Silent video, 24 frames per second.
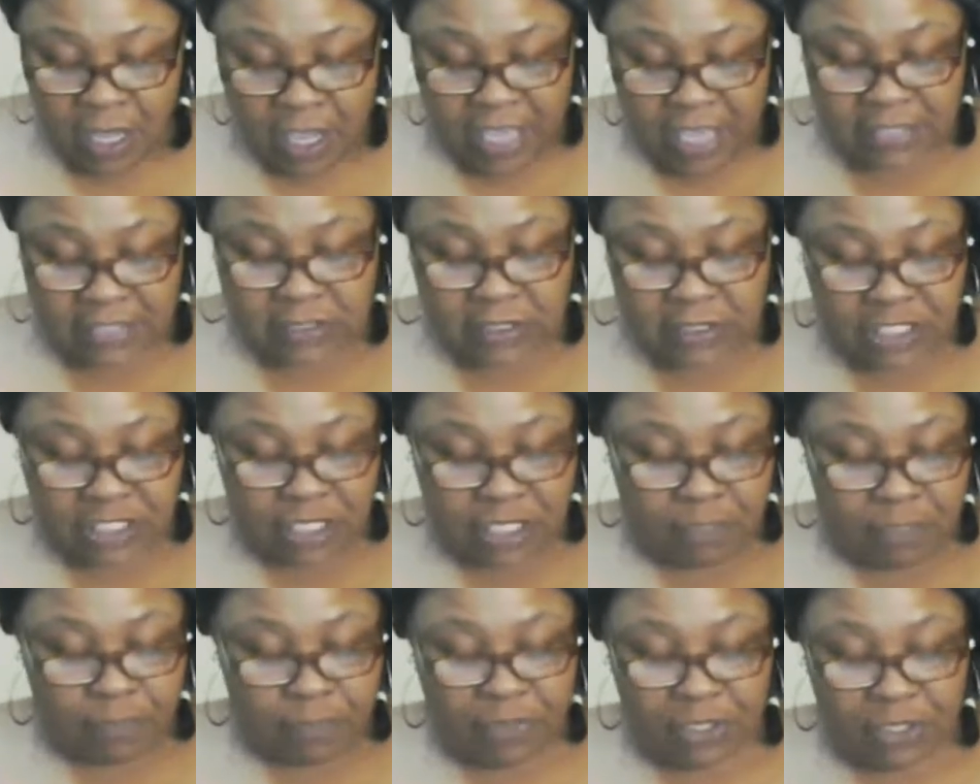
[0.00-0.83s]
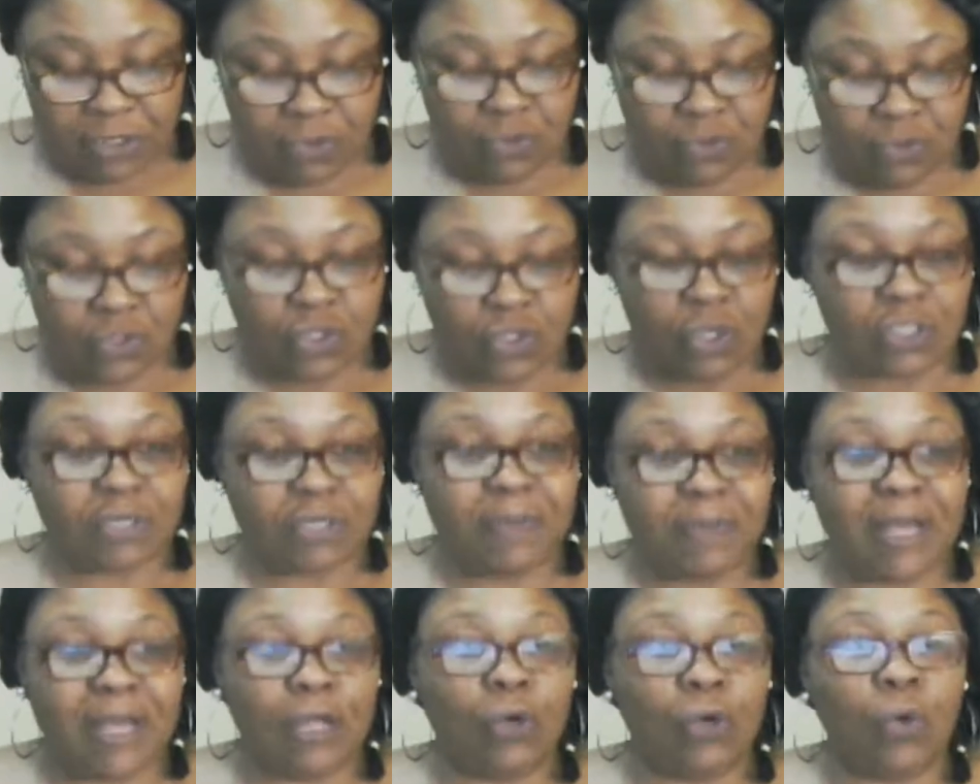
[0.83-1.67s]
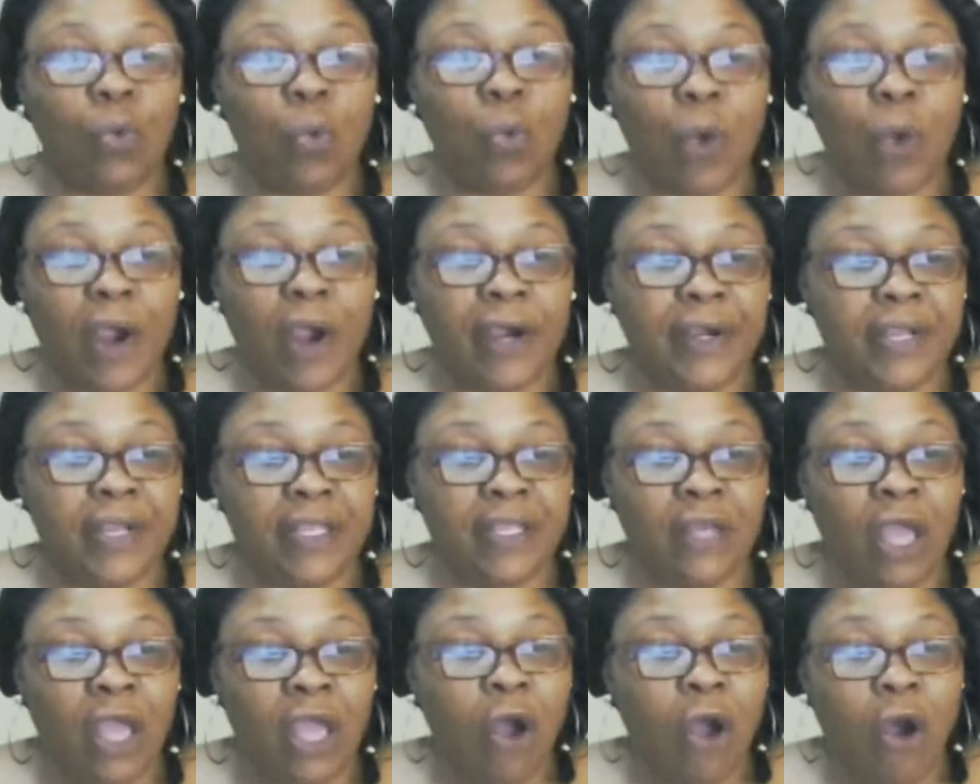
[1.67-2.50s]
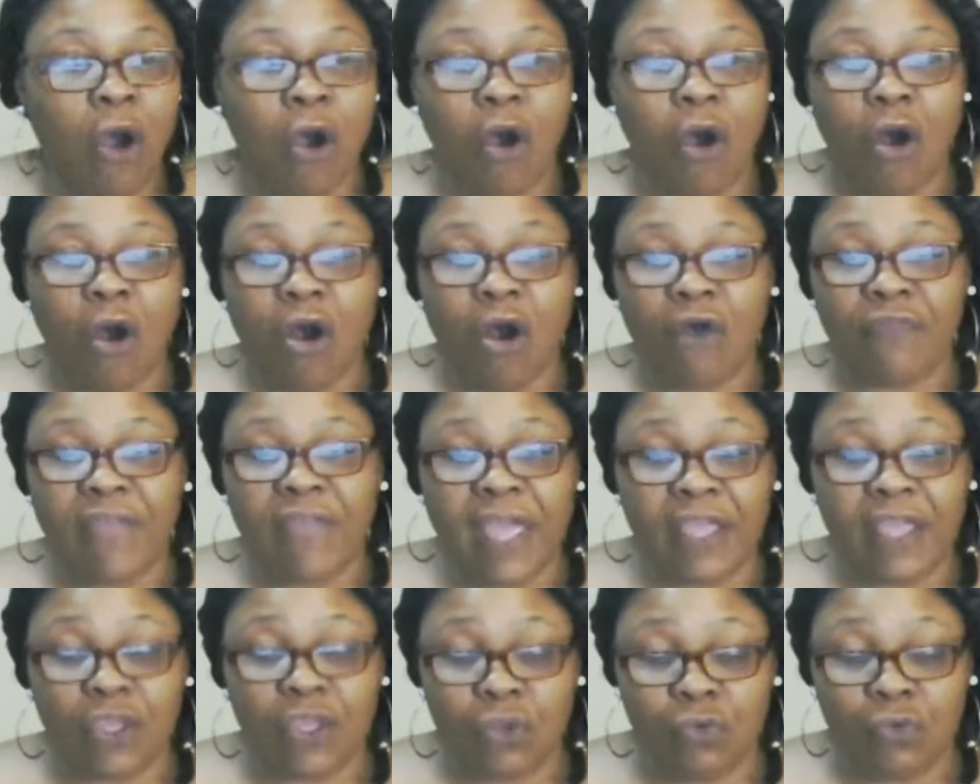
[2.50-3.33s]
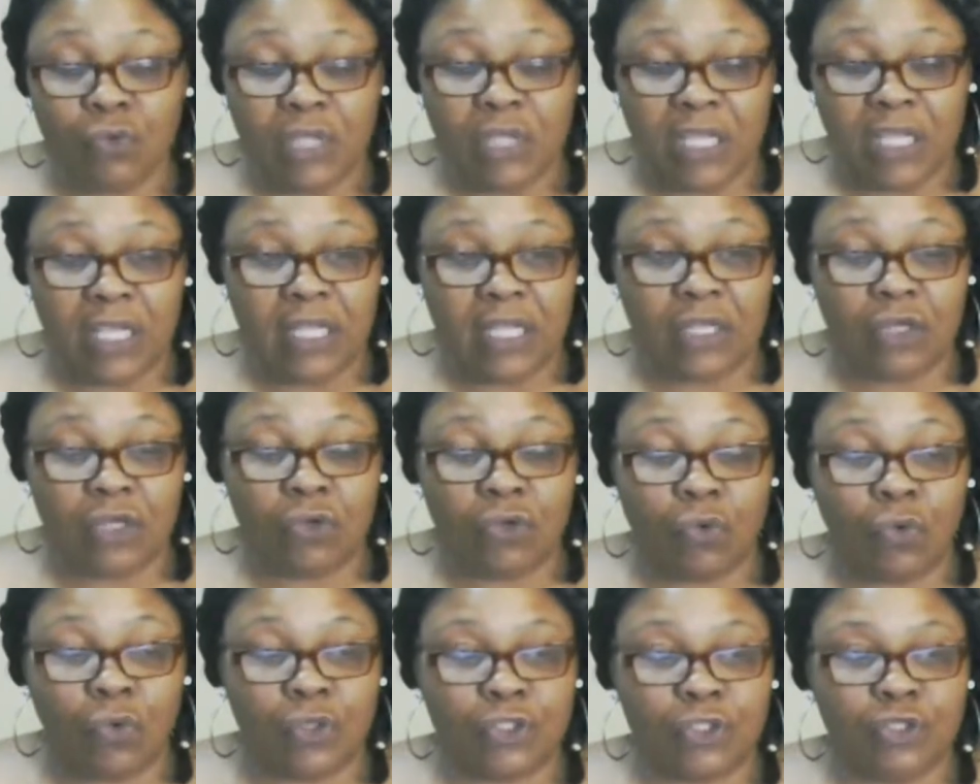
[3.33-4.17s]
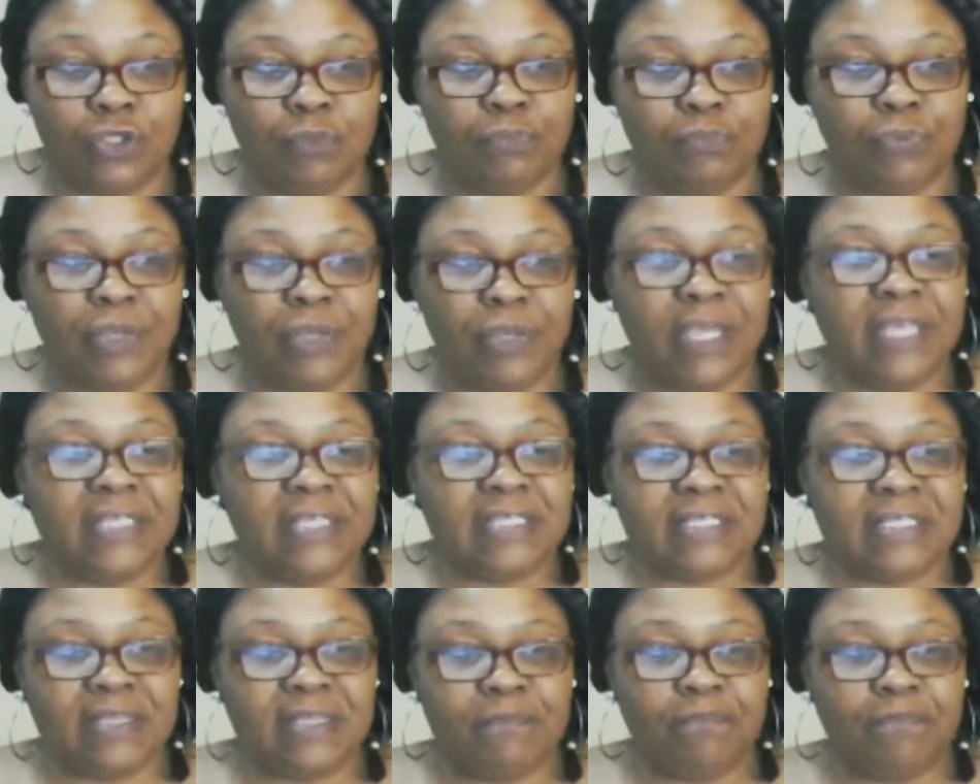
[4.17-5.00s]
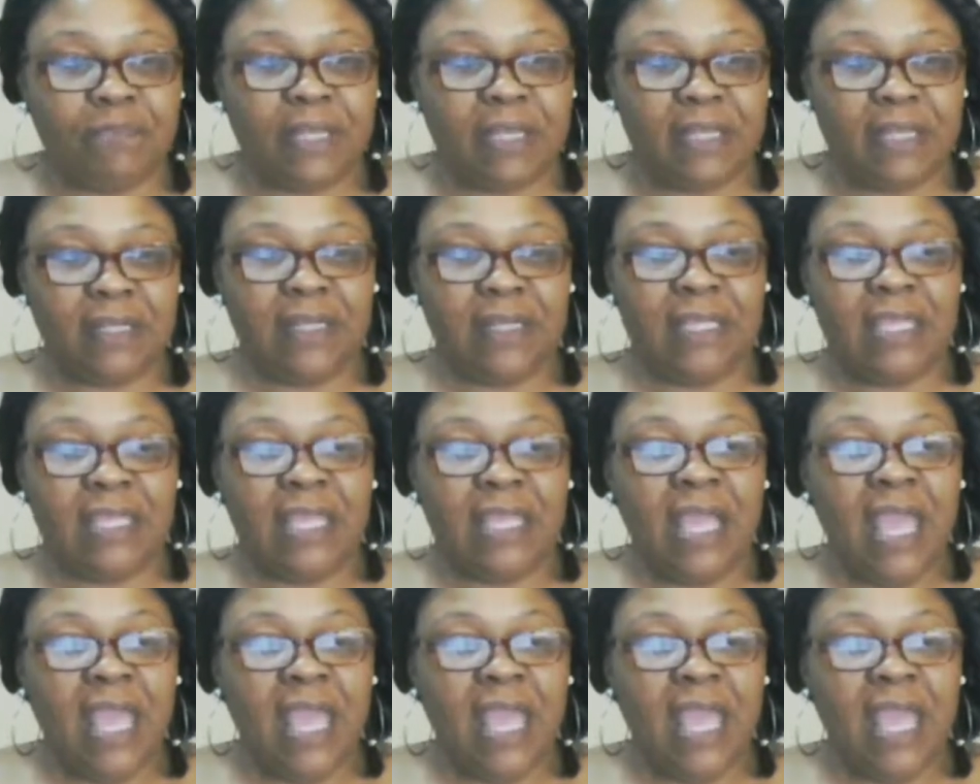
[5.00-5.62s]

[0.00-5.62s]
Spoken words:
As the Ten of Pentacles talks about acquiring all that you need in order to bring stability